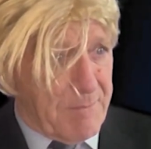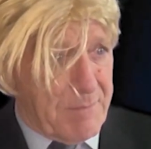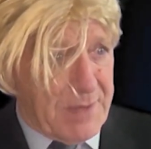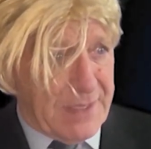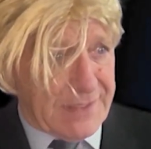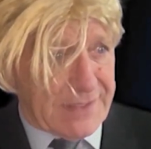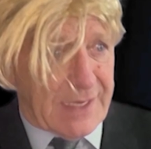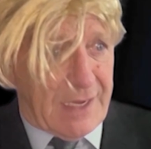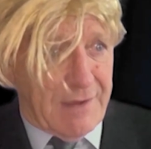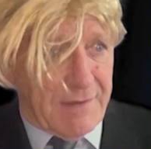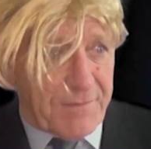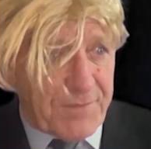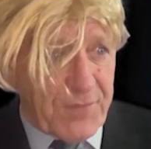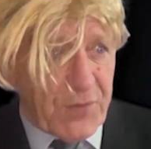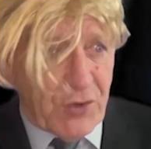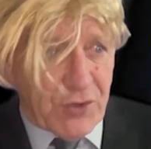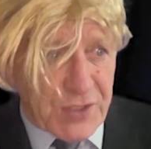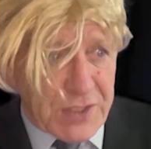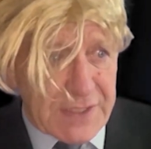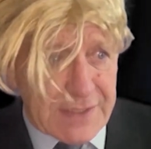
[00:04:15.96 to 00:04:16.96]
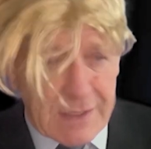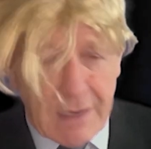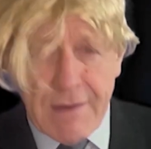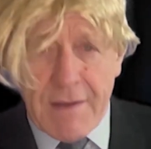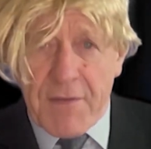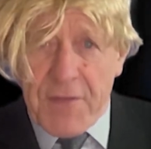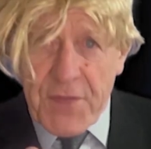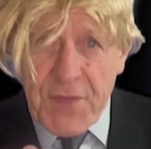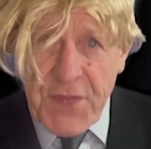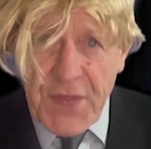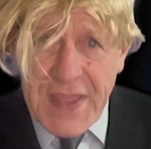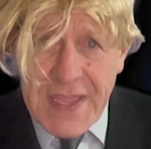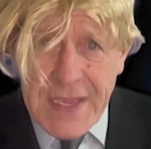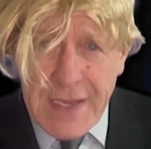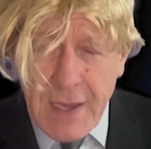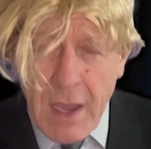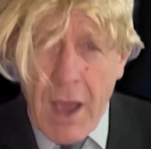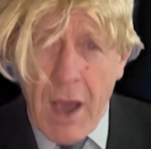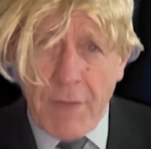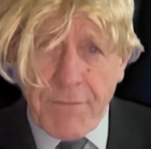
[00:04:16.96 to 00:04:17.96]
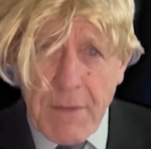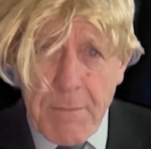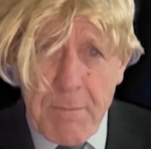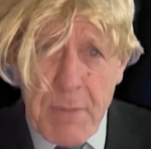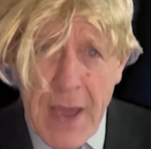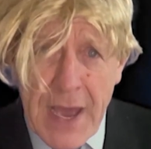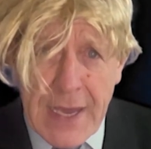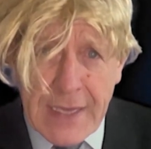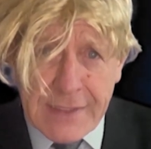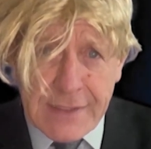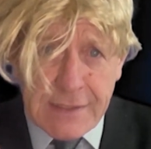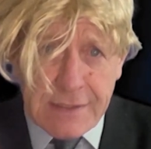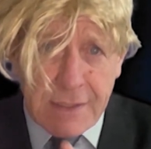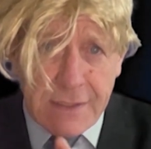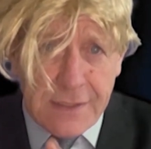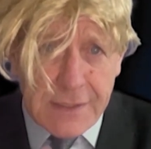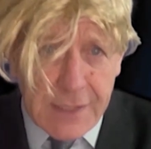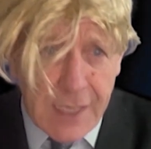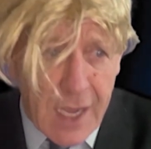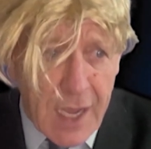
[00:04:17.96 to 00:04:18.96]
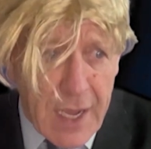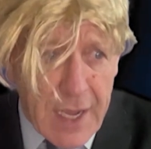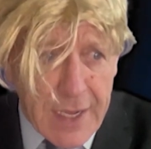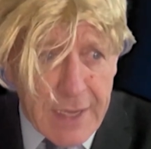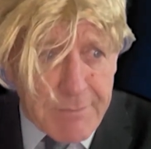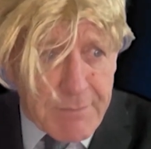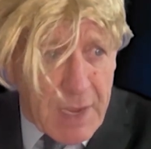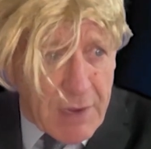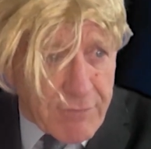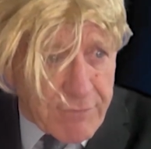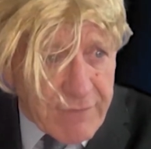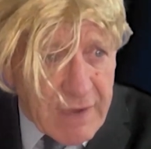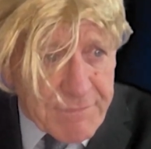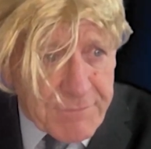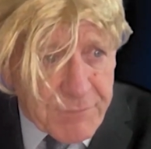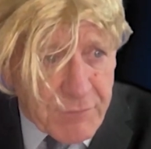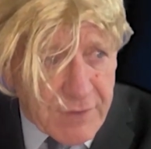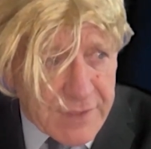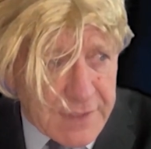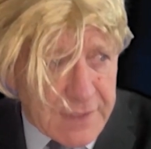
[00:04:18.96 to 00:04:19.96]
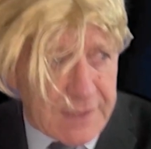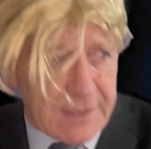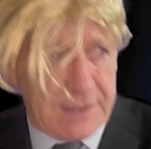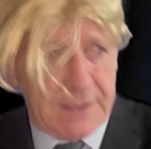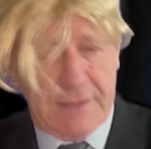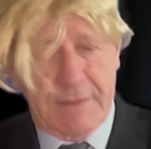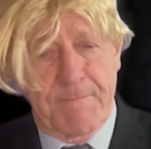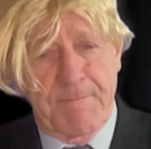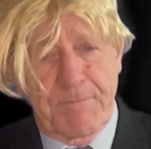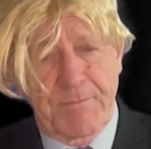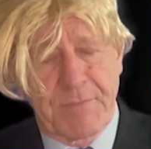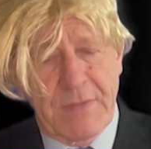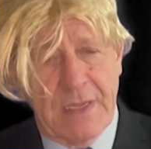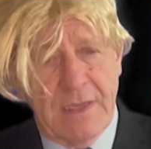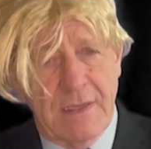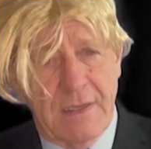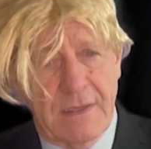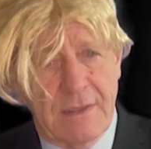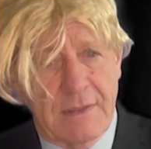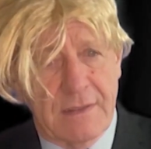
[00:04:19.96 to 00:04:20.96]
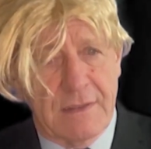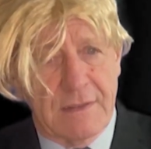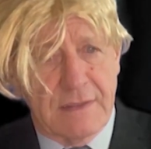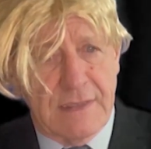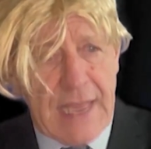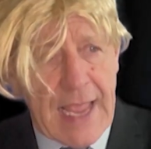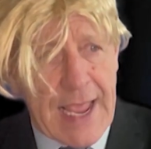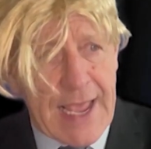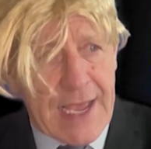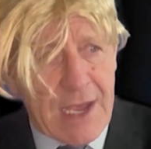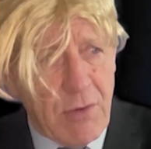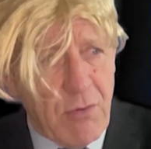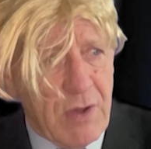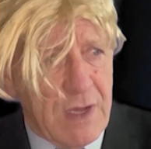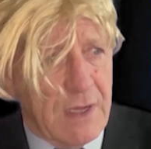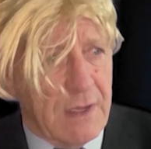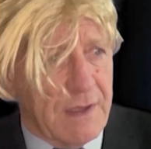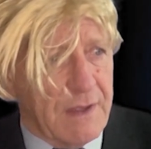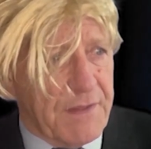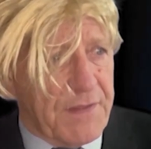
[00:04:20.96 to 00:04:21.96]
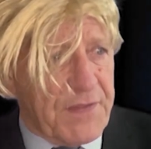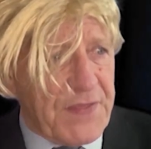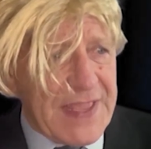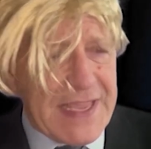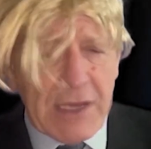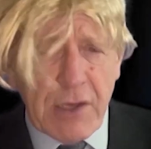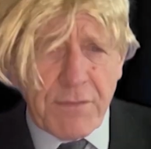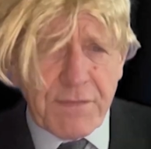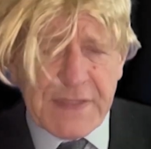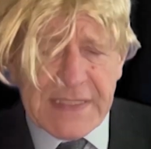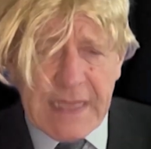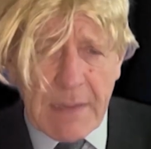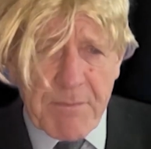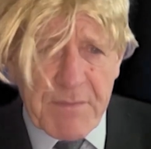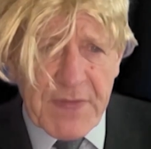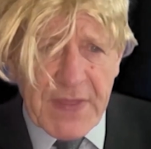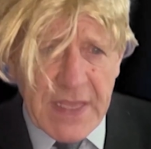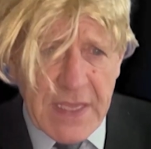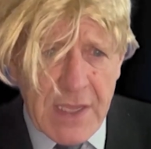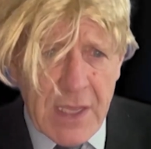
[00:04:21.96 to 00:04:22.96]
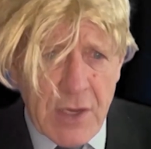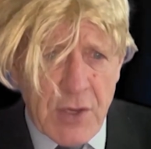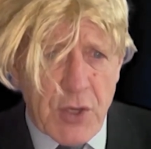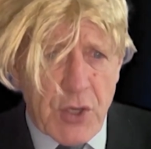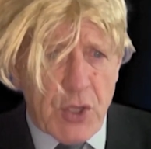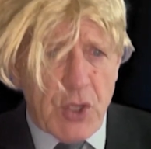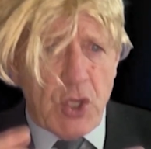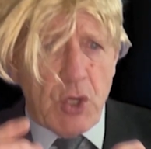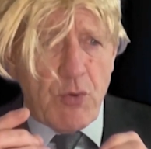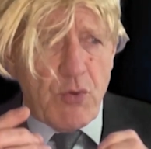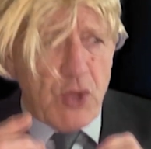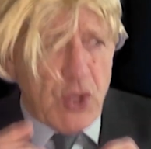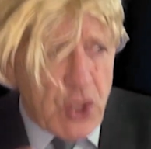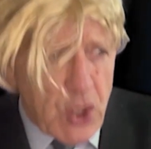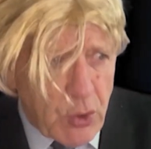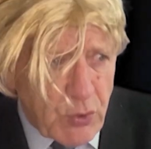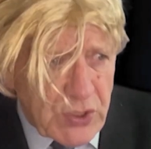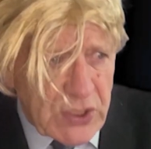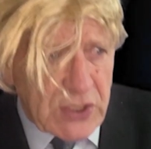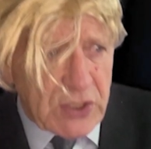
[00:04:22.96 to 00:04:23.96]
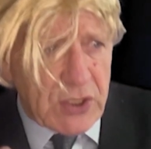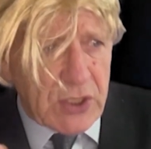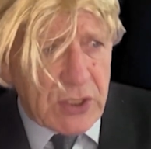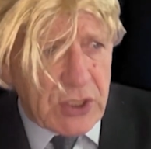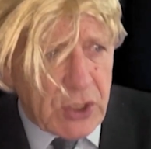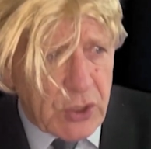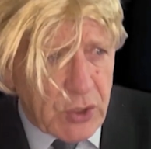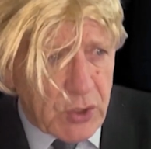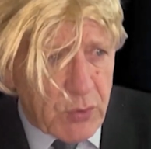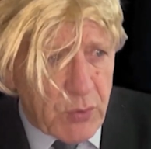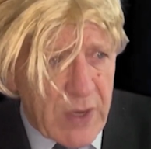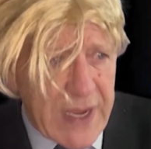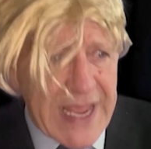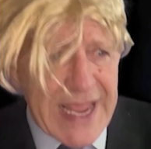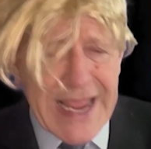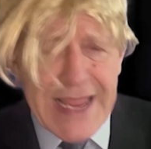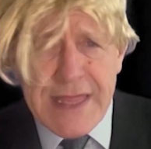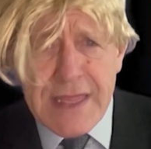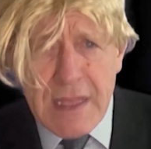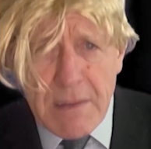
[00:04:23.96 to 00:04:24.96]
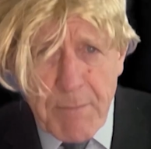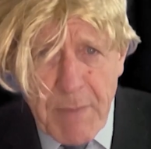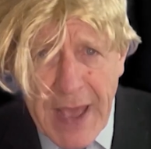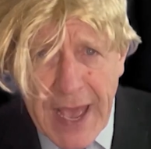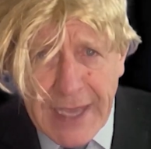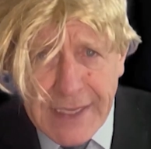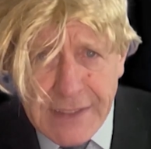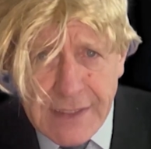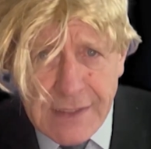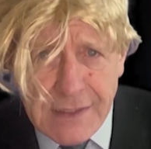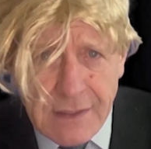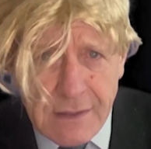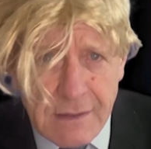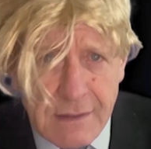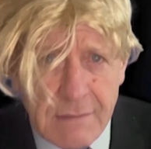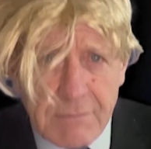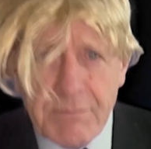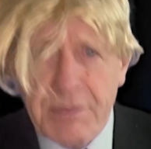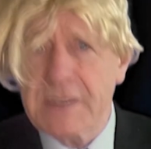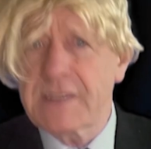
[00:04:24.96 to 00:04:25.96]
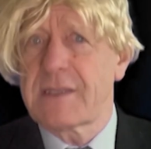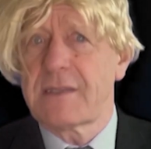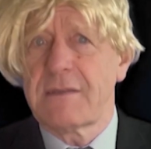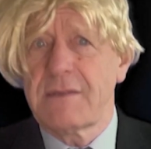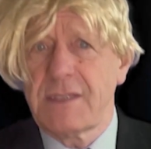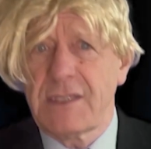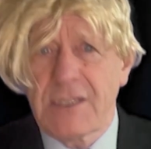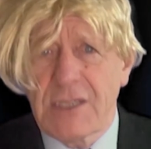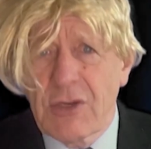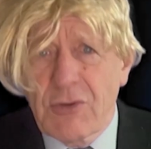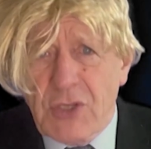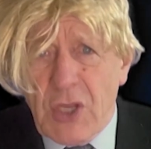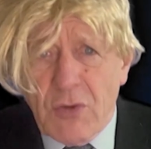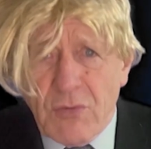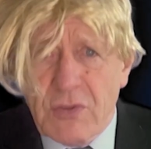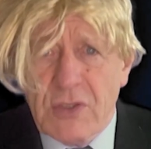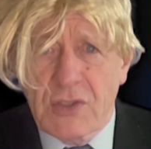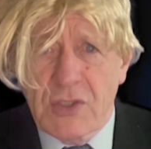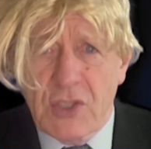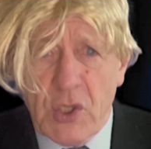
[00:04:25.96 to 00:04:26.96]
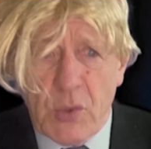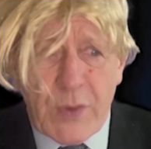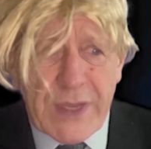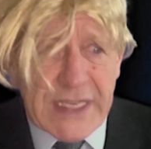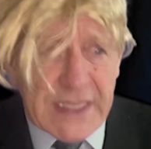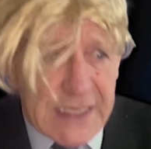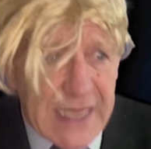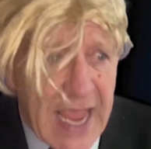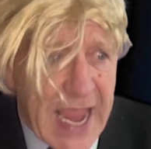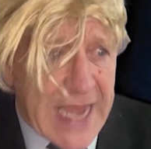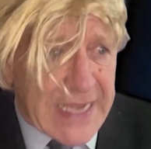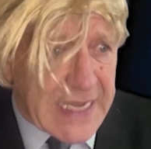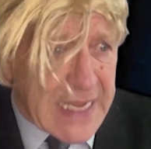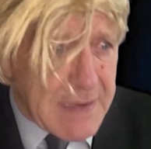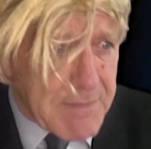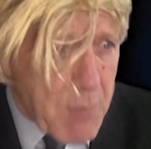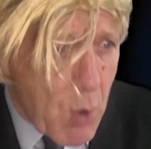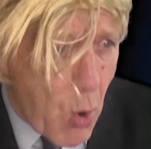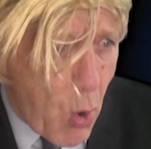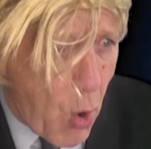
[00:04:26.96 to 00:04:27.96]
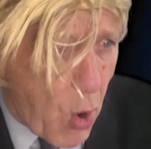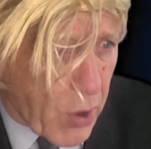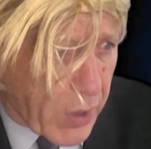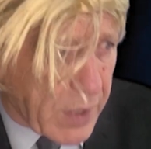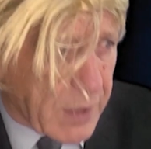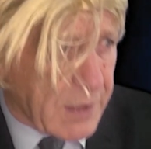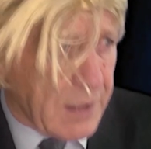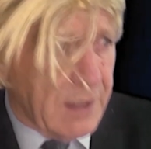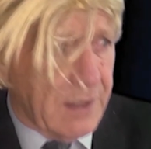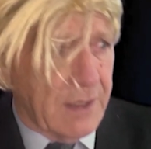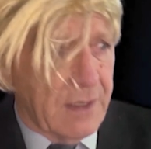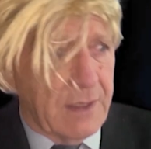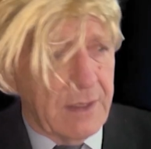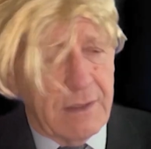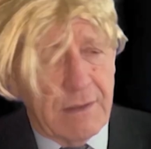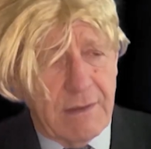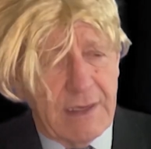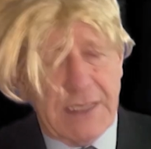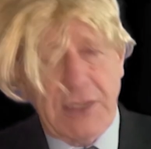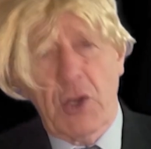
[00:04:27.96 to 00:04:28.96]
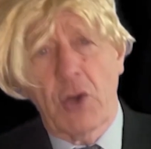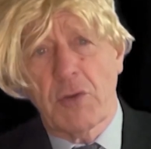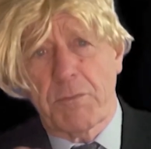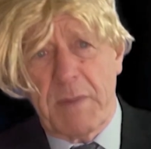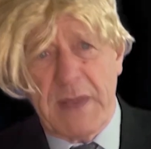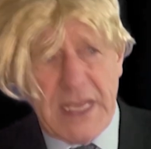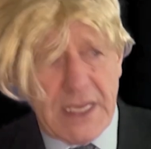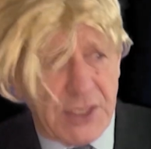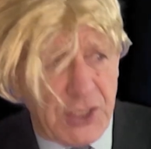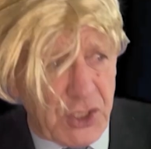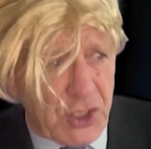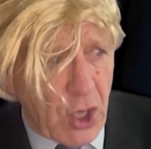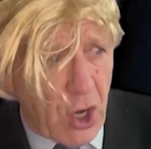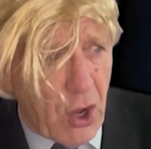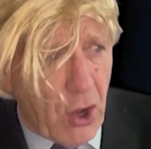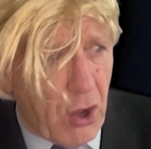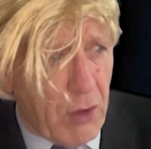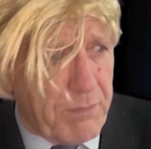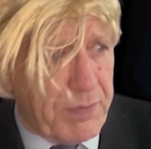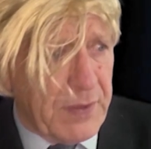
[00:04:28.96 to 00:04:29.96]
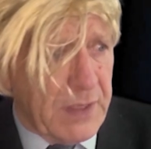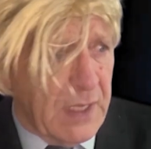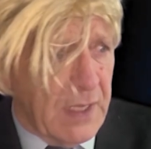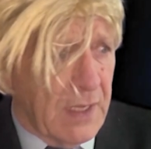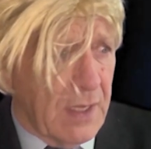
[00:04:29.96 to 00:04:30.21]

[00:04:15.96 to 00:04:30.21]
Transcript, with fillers: But first, think of a past time reference. Now, Think of something you used to do in the past, but you don't do it anymore. It could be a job,